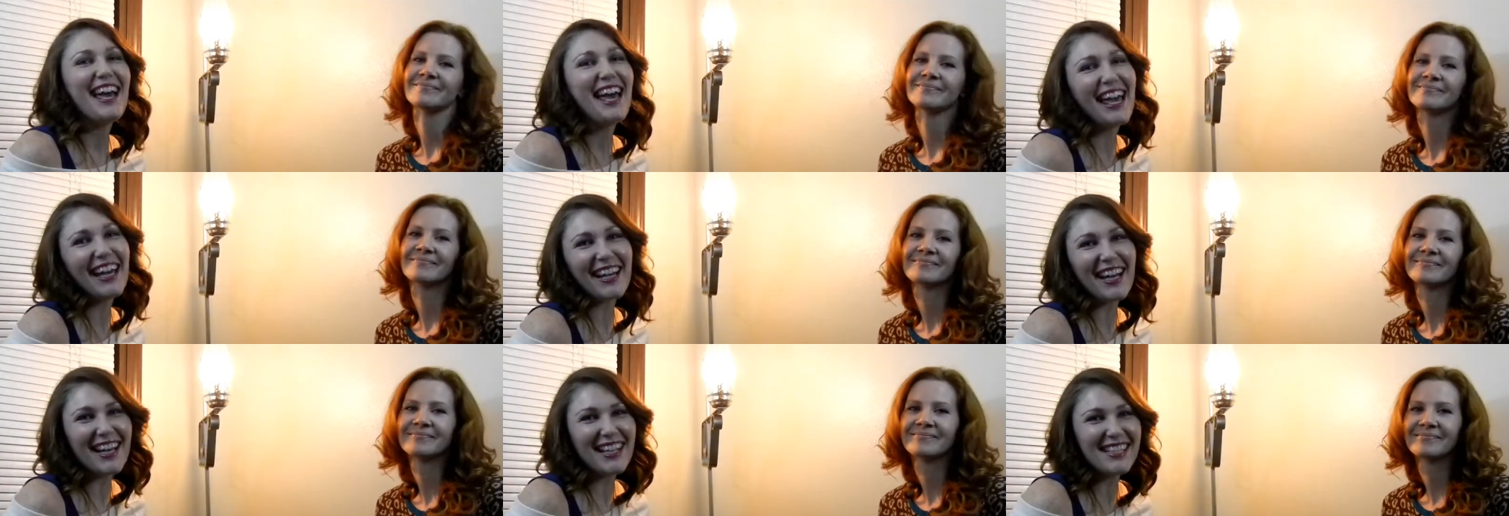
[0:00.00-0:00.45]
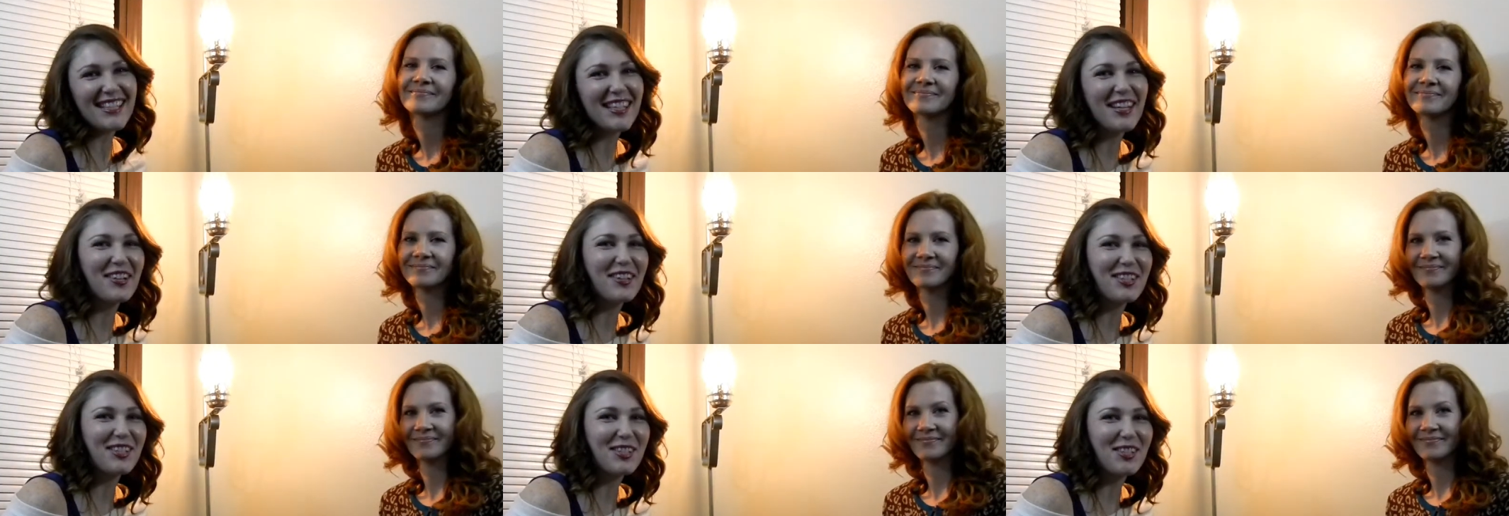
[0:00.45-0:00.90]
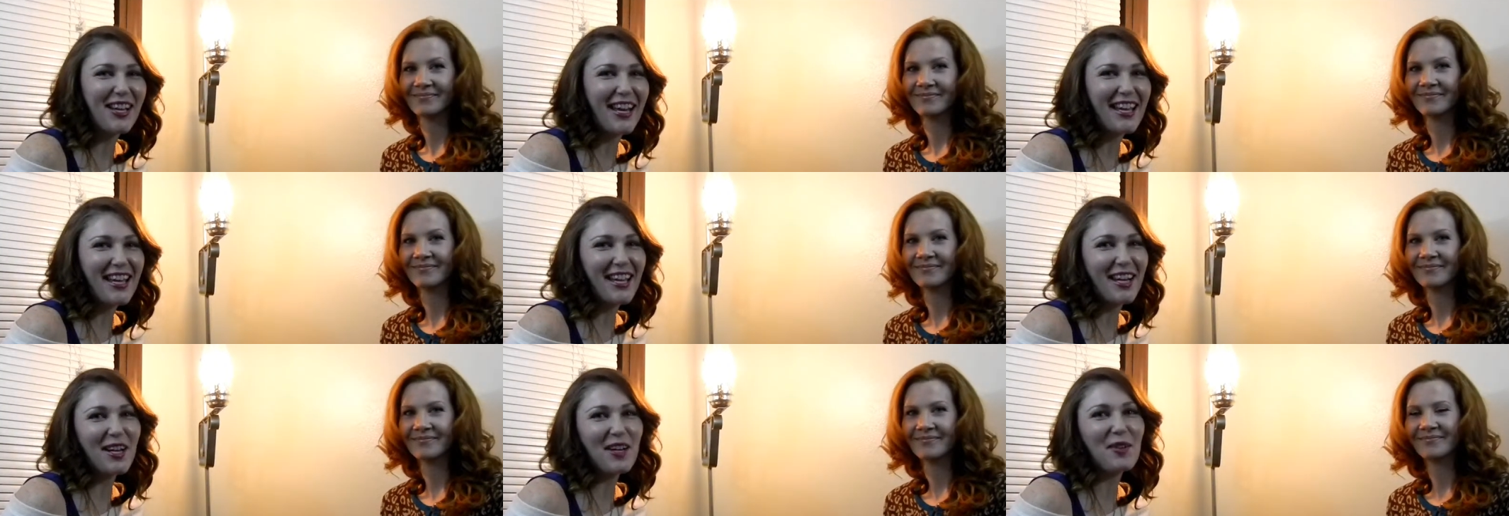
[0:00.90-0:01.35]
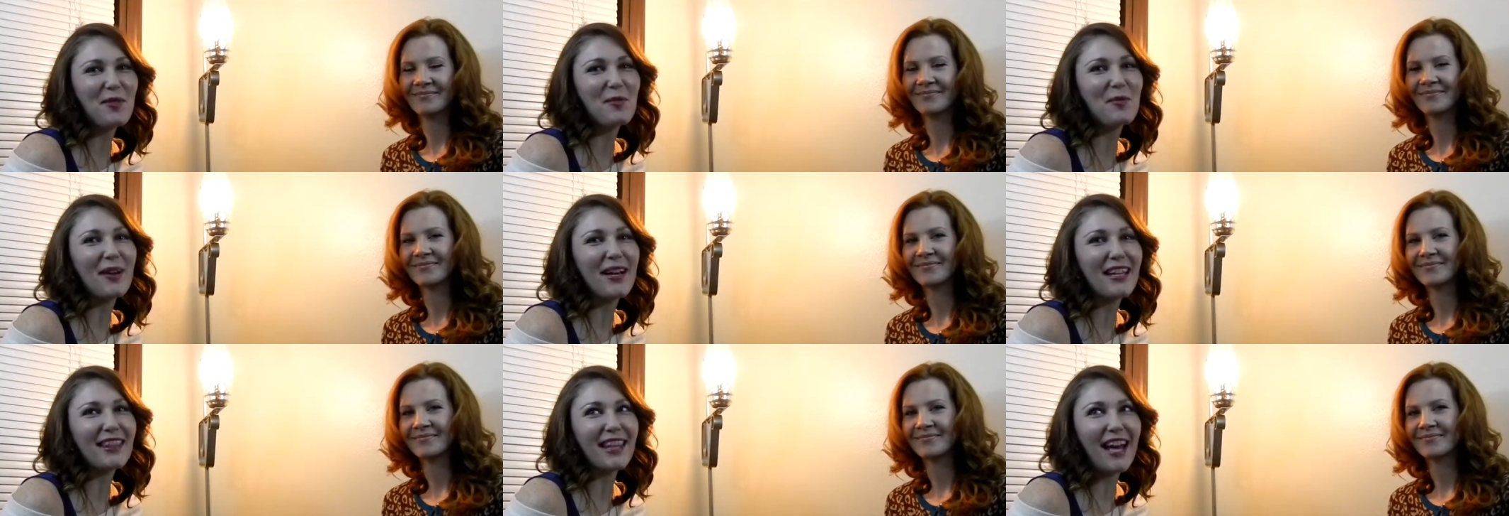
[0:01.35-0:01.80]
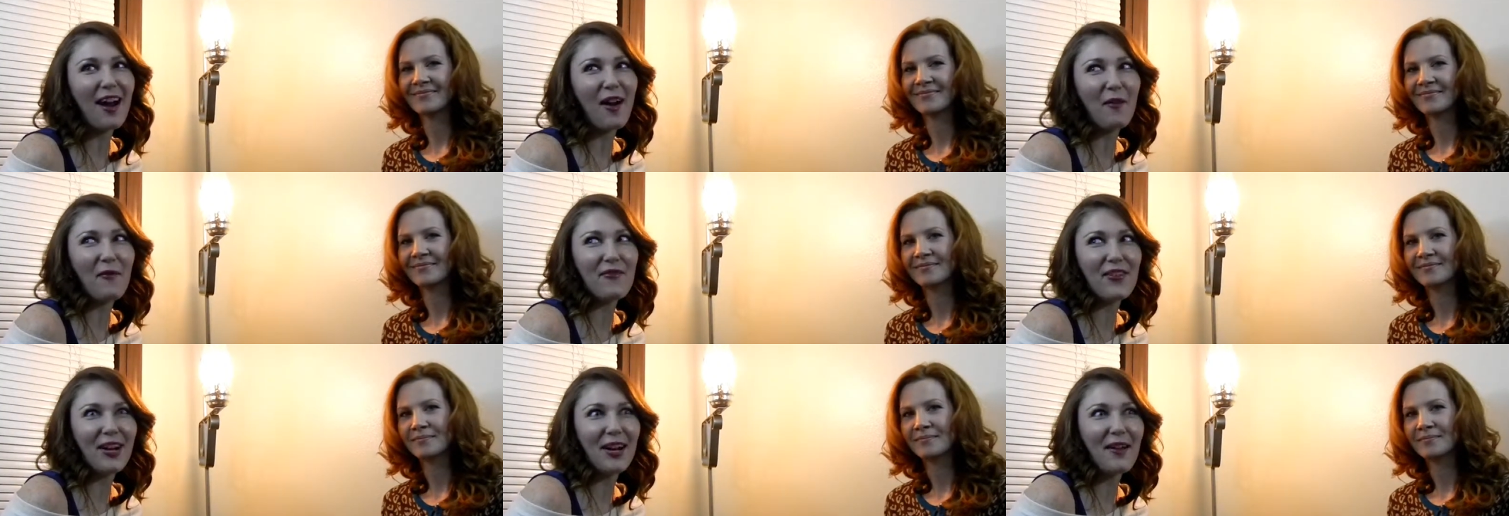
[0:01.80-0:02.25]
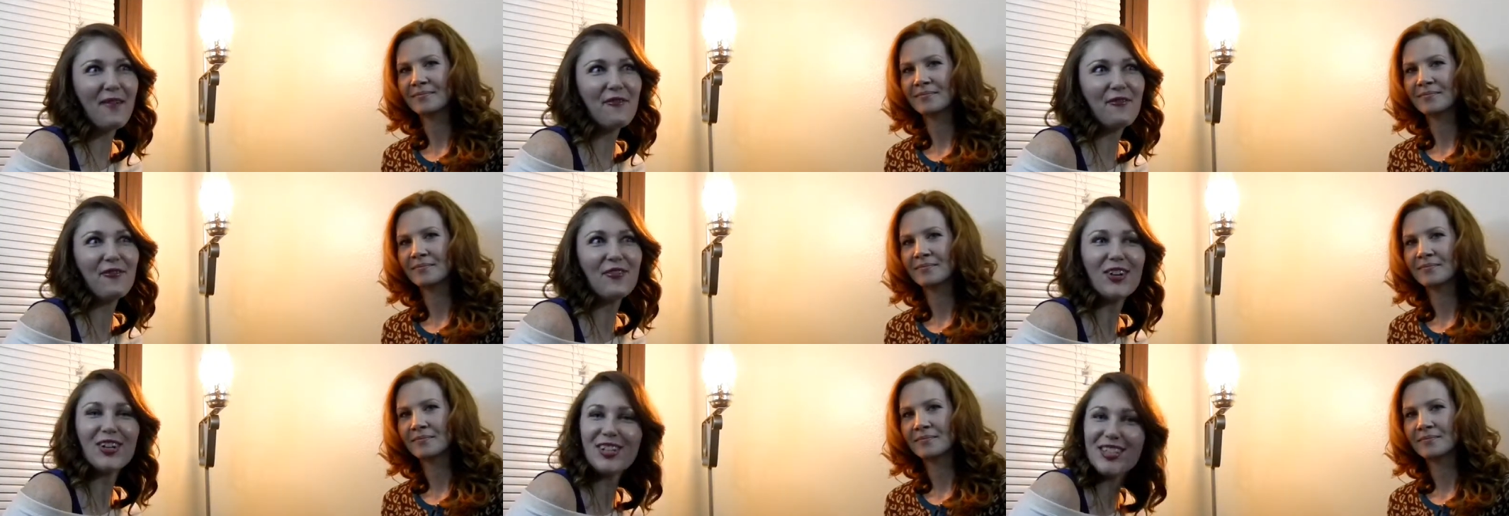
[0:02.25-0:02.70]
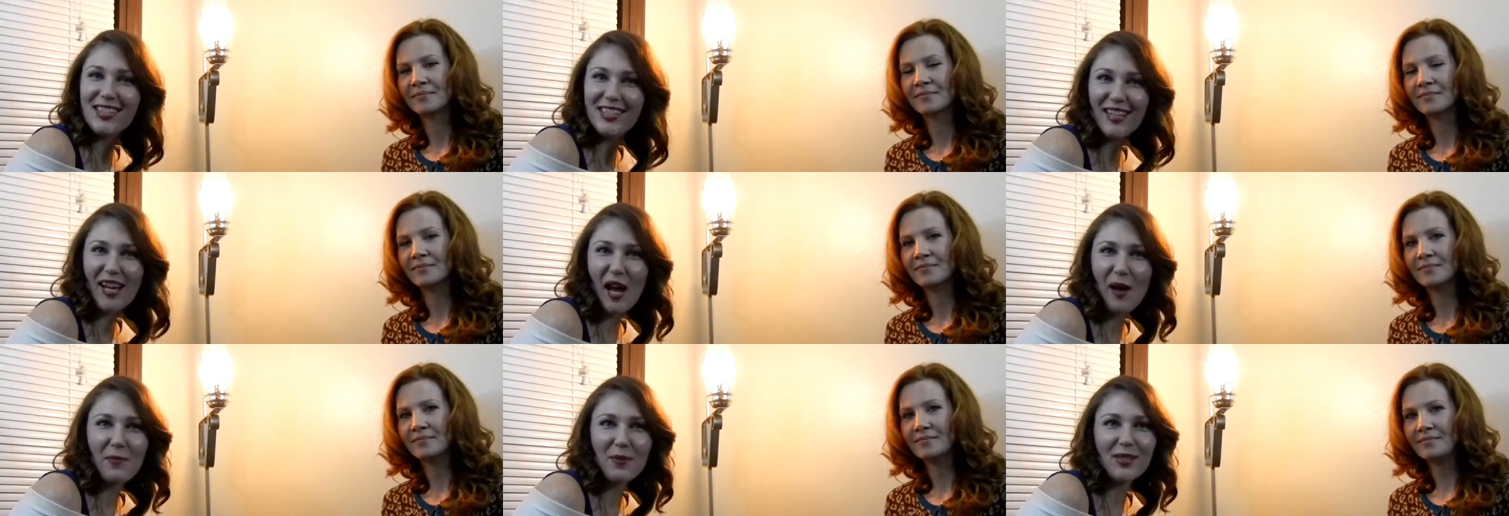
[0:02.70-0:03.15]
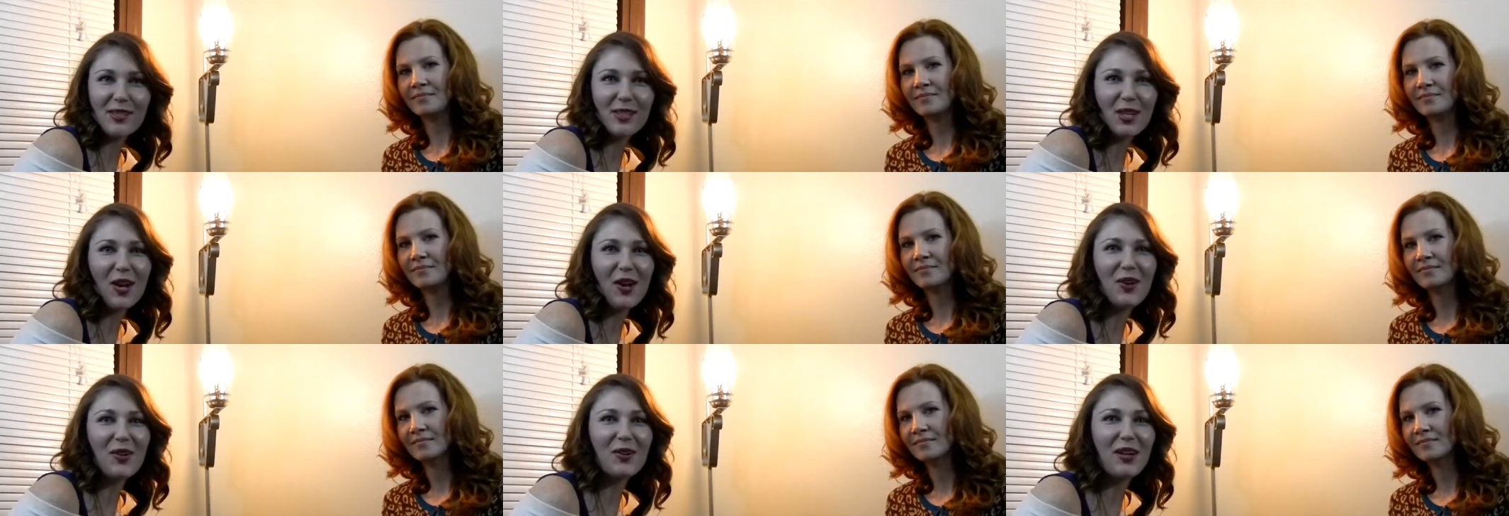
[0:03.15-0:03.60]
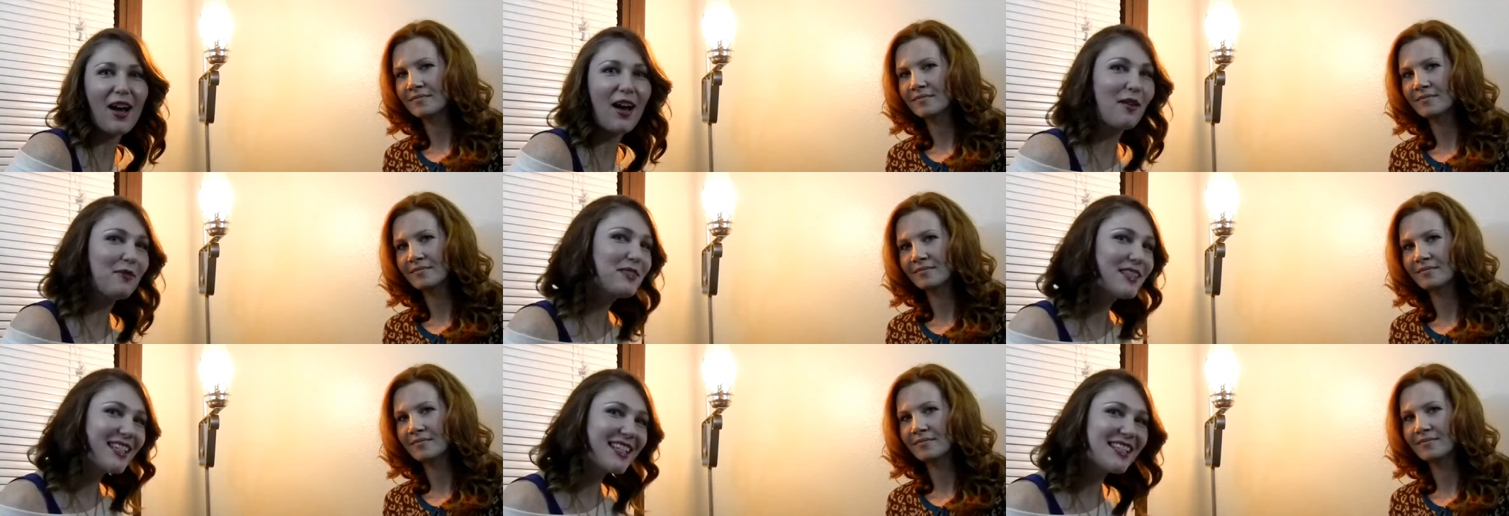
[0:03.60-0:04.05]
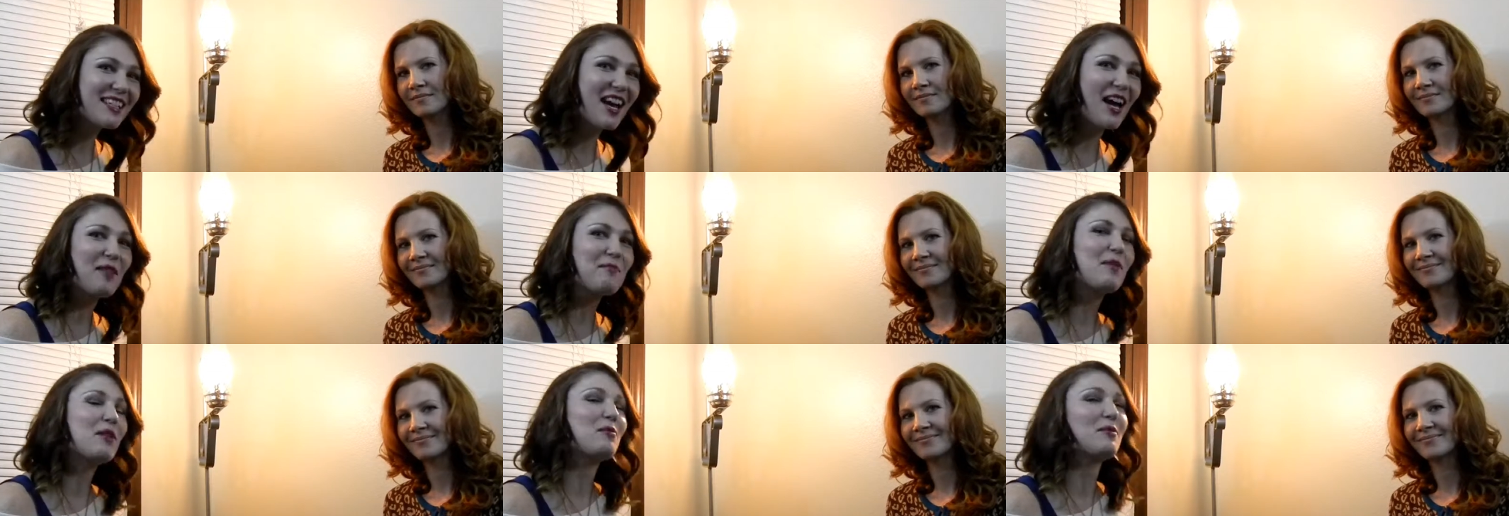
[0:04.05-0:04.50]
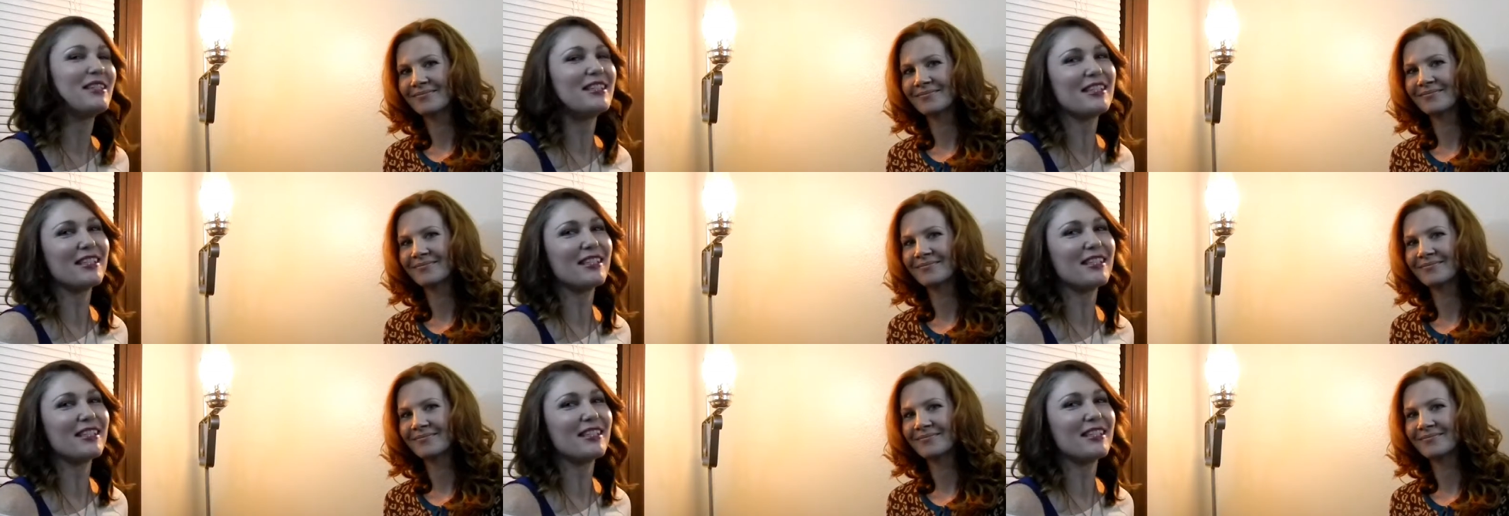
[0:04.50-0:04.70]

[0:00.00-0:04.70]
Speaker 1: Hey guys, Taryn and Journee here with our very first episode of Tea Time where we